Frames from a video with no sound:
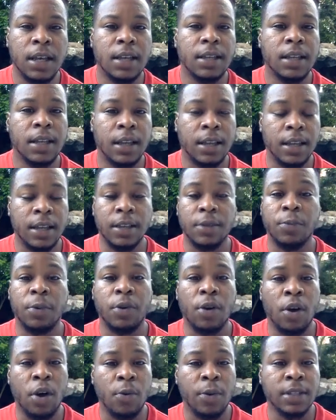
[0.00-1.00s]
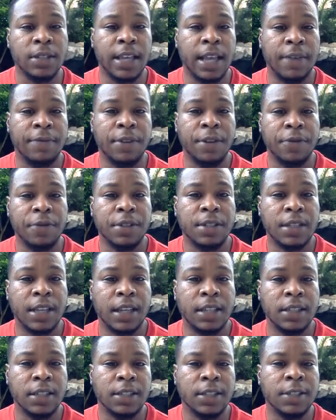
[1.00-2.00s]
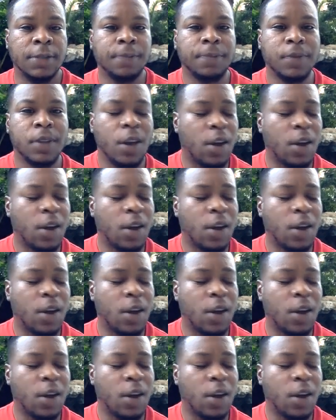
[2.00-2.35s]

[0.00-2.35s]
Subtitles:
It will always have different sections.